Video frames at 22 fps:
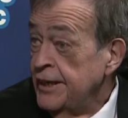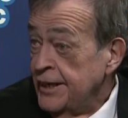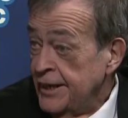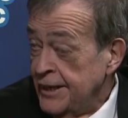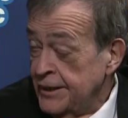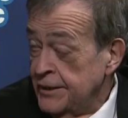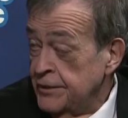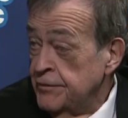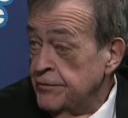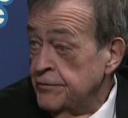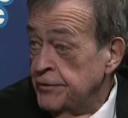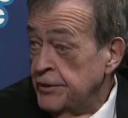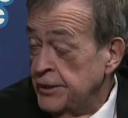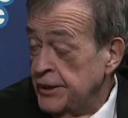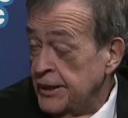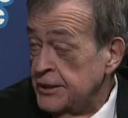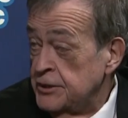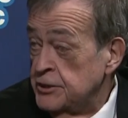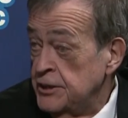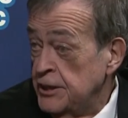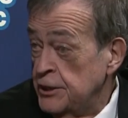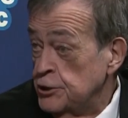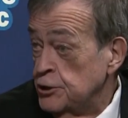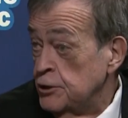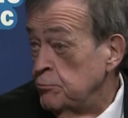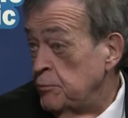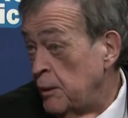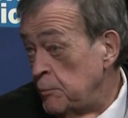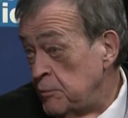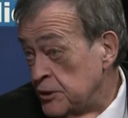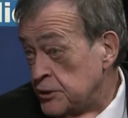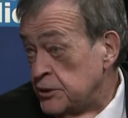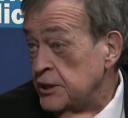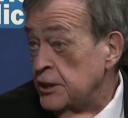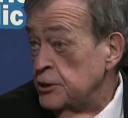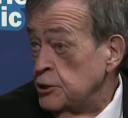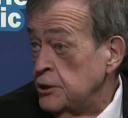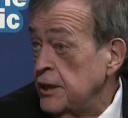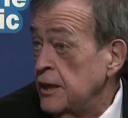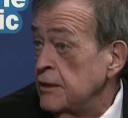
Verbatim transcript: in the next session, maybe a session